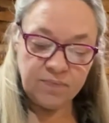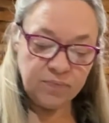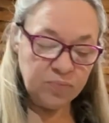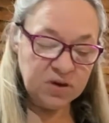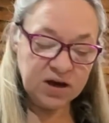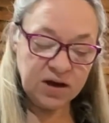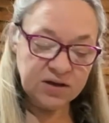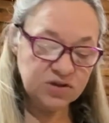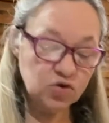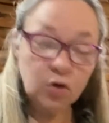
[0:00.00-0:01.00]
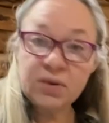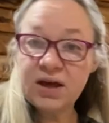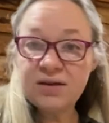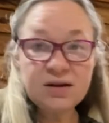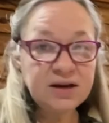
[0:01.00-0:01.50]
because normally
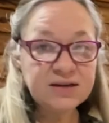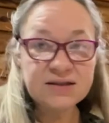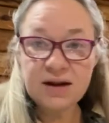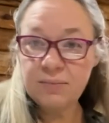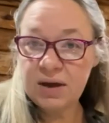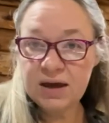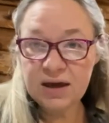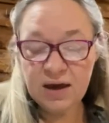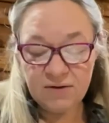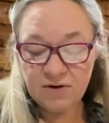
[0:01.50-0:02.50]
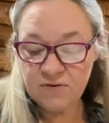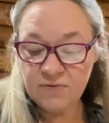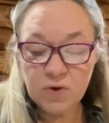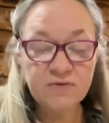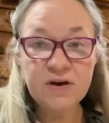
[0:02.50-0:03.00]
on the days that I'm making it, I've got 4
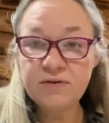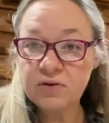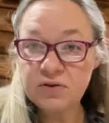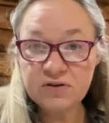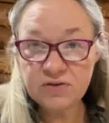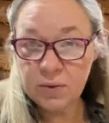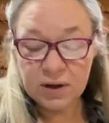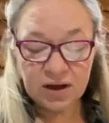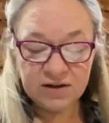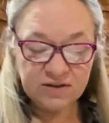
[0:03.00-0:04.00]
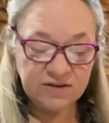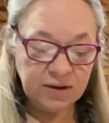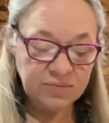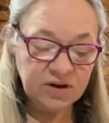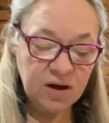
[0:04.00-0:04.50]
or 5 other things going on at the same
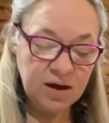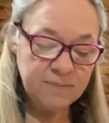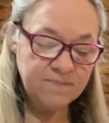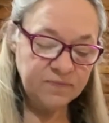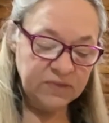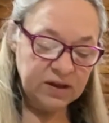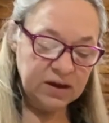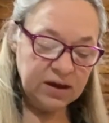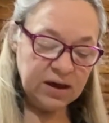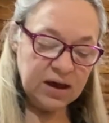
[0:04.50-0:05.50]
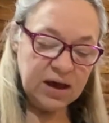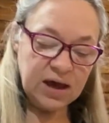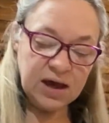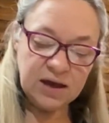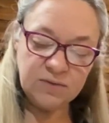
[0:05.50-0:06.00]
time.
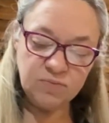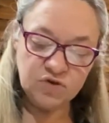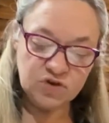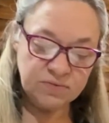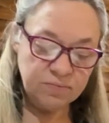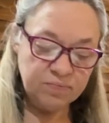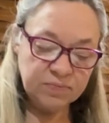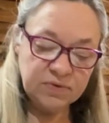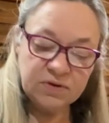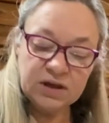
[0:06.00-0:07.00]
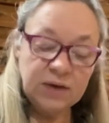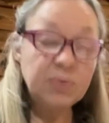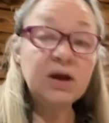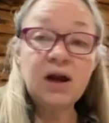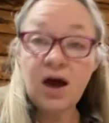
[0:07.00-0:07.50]
And just keeping
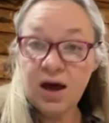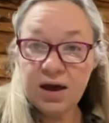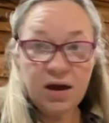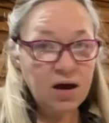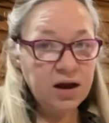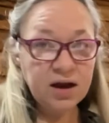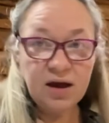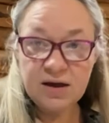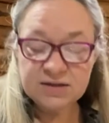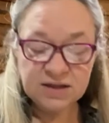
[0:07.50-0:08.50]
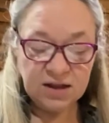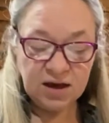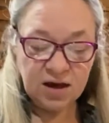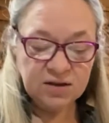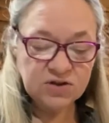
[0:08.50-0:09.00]
an eye on it constantly
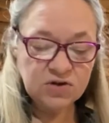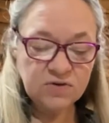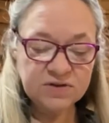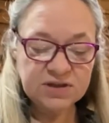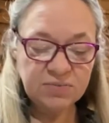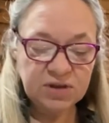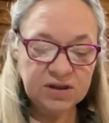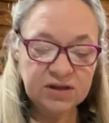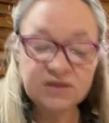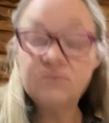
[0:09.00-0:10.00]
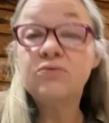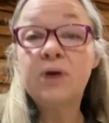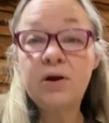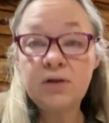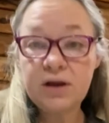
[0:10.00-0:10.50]
on the stove is something that
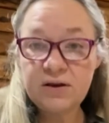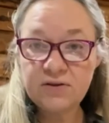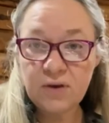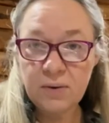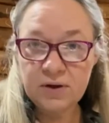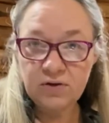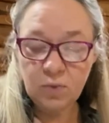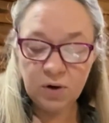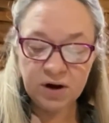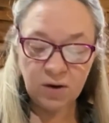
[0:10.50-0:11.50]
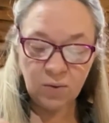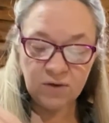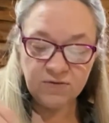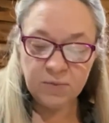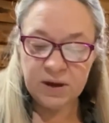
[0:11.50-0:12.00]
rarely is going to work out well
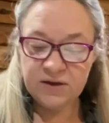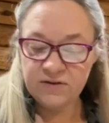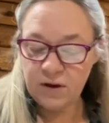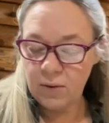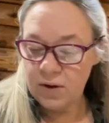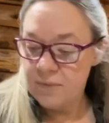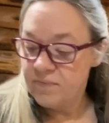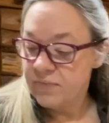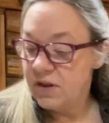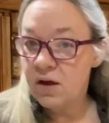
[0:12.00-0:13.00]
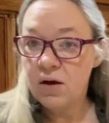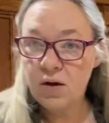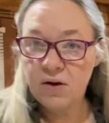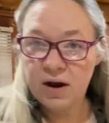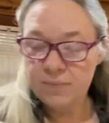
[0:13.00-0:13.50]
for me. So, all right.